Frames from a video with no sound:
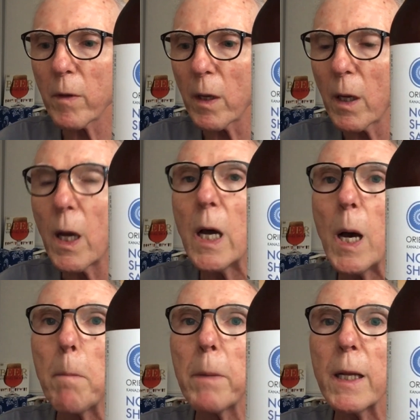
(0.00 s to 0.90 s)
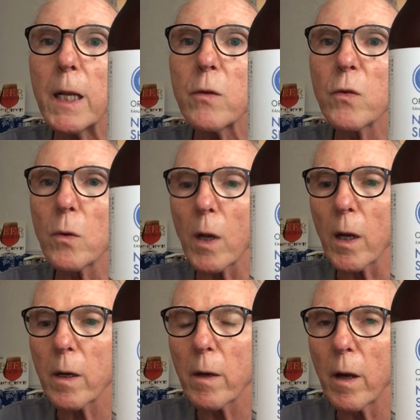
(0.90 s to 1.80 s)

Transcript: the peninsula,